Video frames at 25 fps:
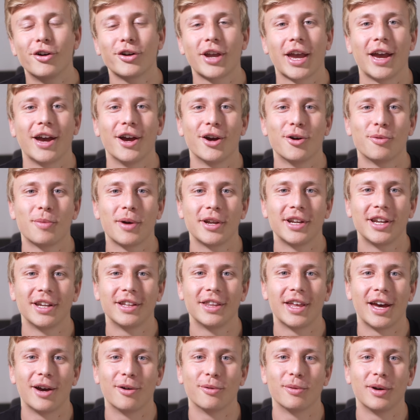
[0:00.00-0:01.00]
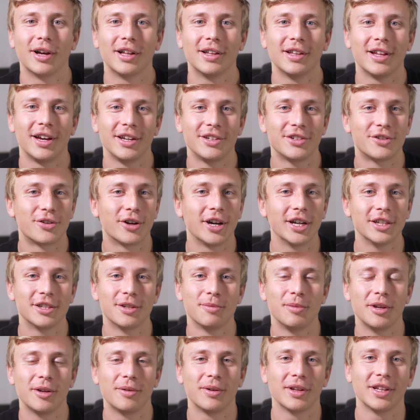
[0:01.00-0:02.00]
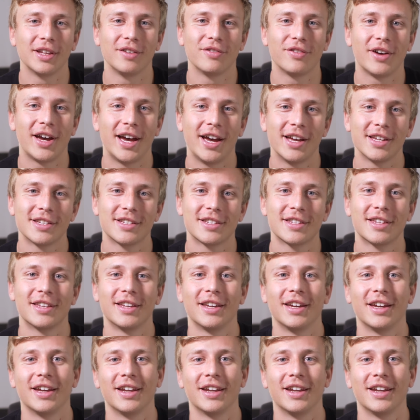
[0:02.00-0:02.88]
Okay, I hope I did that well. I tried to be really fast,